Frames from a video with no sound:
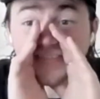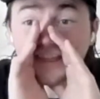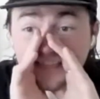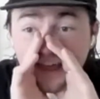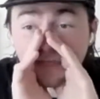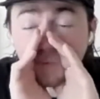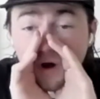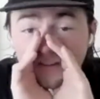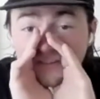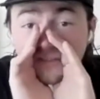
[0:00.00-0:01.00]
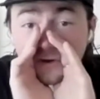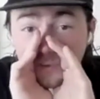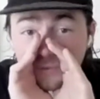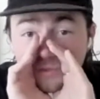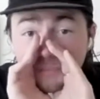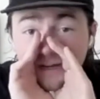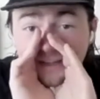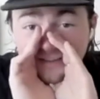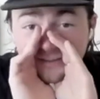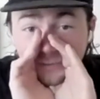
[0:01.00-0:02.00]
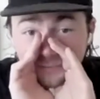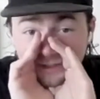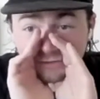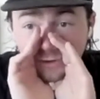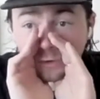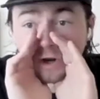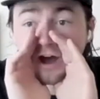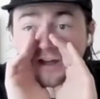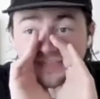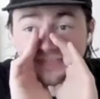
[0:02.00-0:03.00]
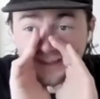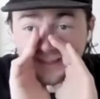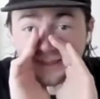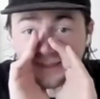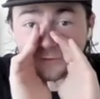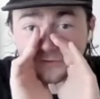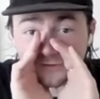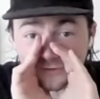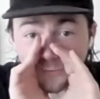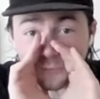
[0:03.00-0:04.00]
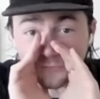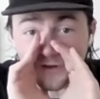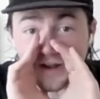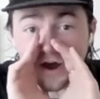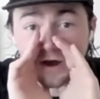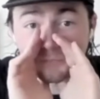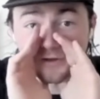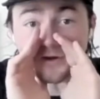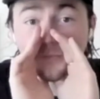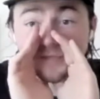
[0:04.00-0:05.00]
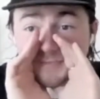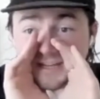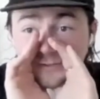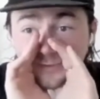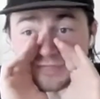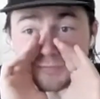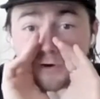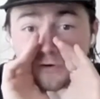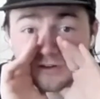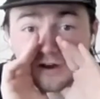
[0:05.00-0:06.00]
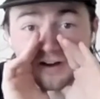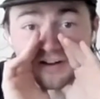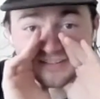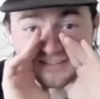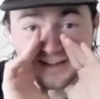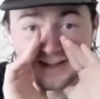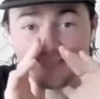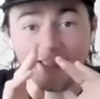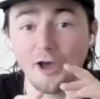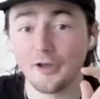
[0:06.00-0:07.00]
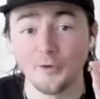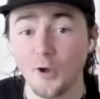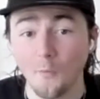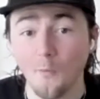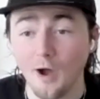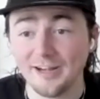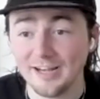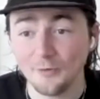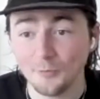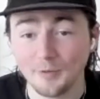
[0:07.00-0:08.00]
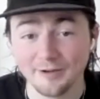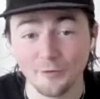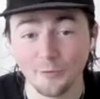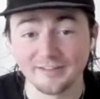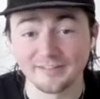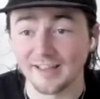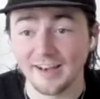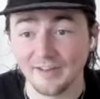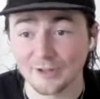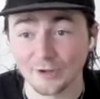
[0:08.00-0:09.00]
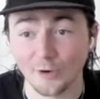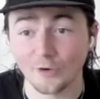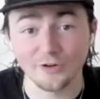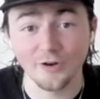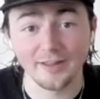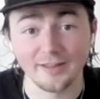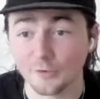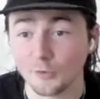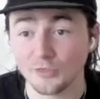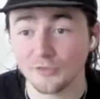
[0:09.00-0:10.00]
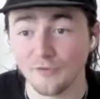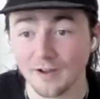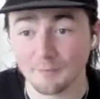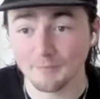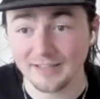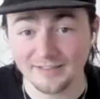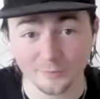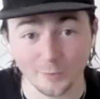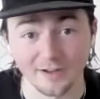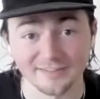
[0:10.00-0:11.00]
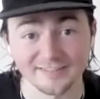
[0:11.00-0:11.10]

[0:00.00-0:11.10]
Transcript: think they're the ones that called the police on me, John. I think they so fed up with me doing the podcast, they heard one little bit of noise at 11 o'clock at night and called the fucking police on us